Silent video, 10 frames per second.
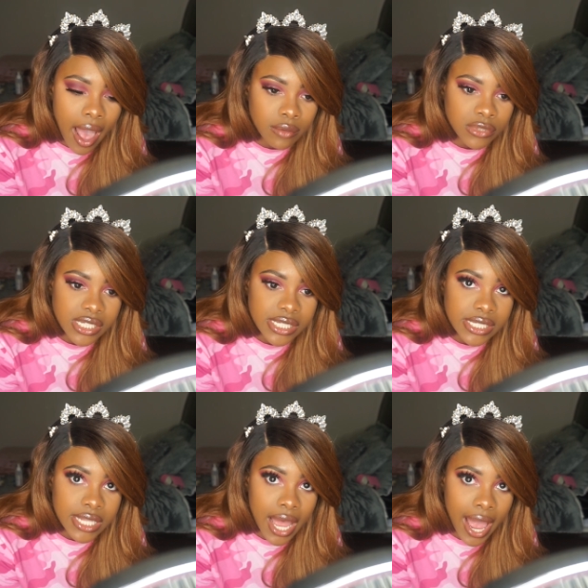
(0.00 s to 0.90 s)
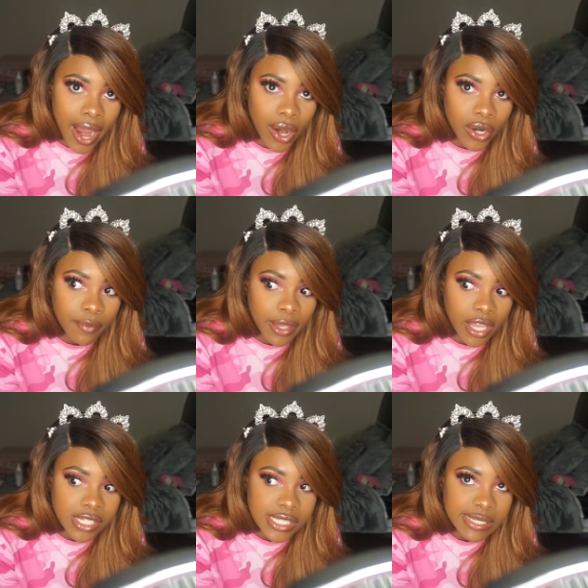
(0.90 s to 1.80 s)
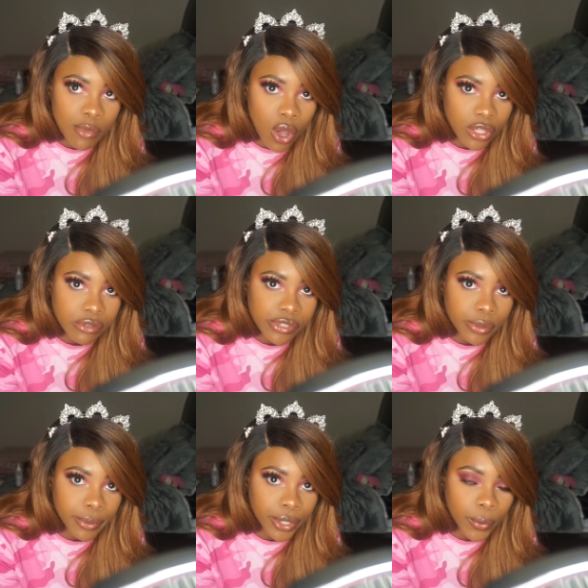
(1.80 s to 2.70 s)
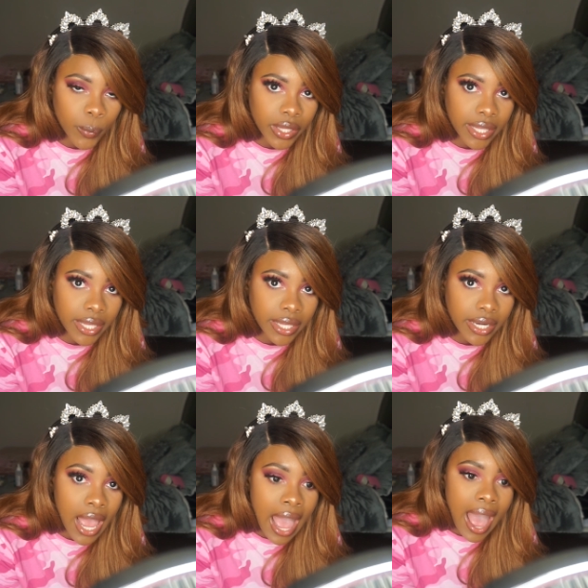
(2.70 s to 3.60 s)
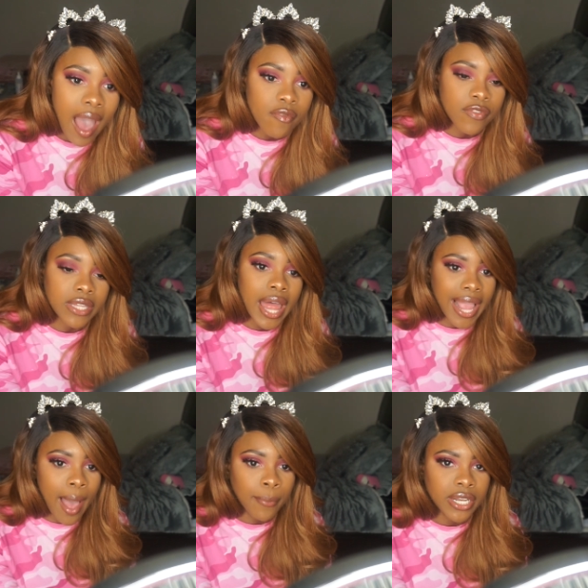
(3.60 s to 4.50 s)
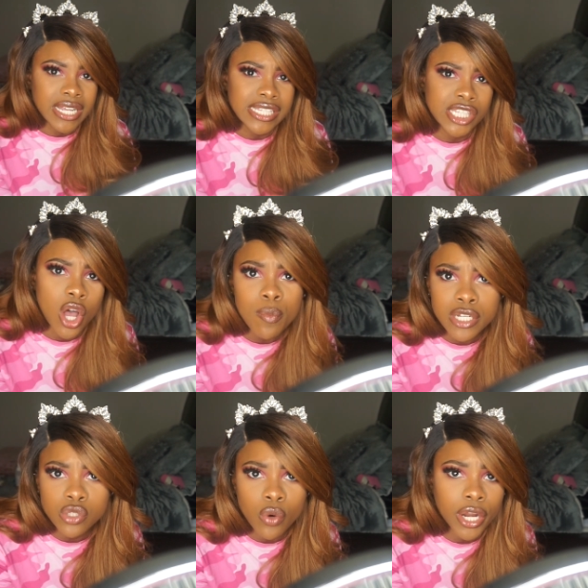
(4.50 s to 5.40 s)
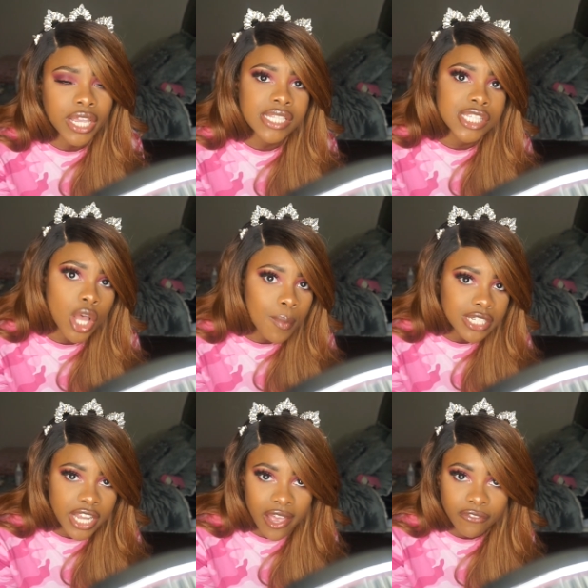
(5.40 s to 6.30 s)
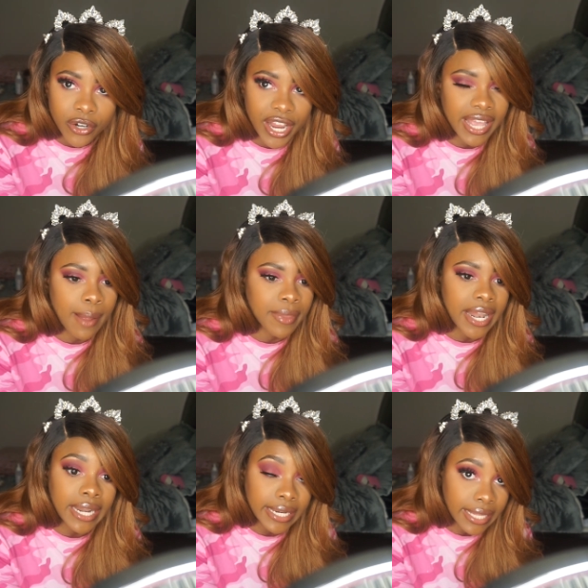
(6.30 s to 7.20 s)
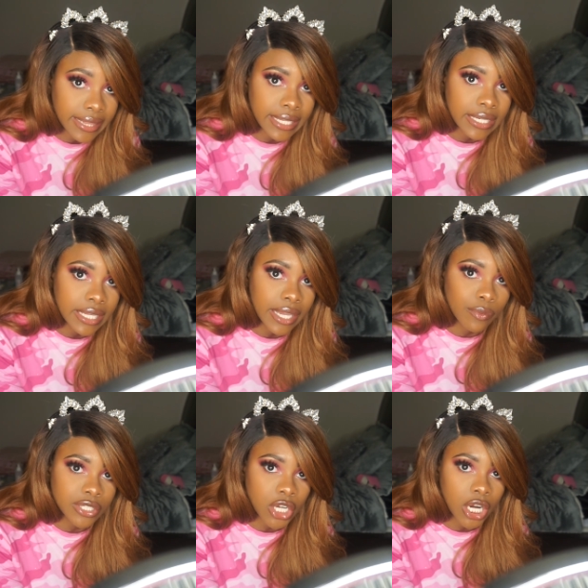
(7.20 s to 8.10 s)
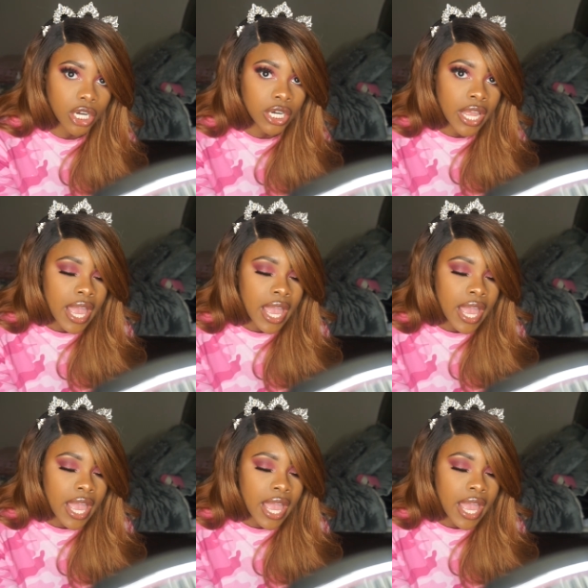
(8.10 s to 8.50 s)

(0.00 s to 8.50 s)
I'm just tired of being a small YouTuber when I feel like I put in so much work and so much effort and I'm getting nothing in return.